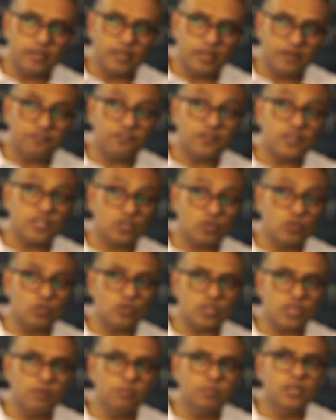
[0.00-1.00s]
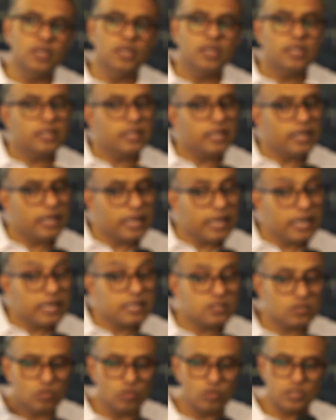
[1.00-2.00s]
FRS goes up, the
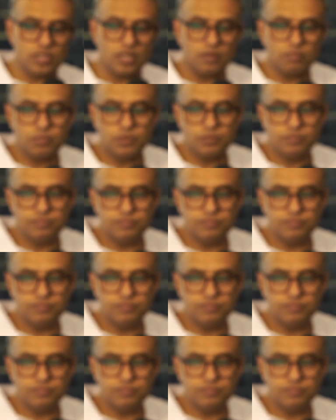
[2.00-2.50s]
AX goes up.